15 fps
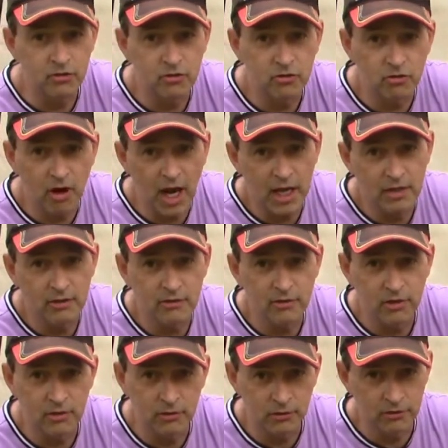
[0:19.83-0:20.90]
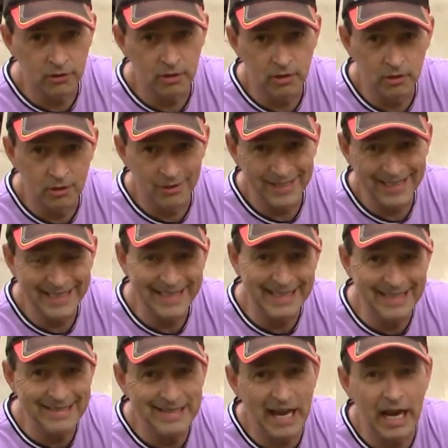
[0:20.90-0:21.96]
& Stratton single cylinder
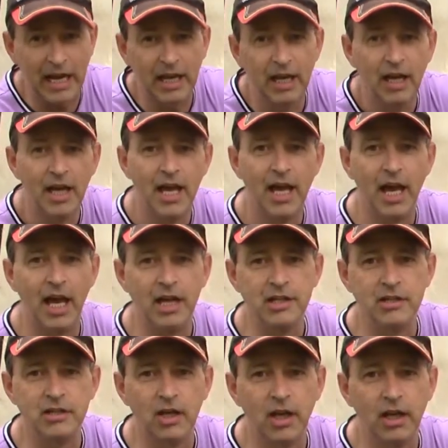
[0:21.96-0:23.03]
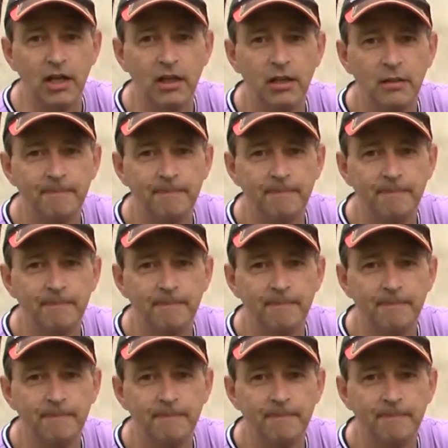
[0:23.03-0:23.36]
Intek engine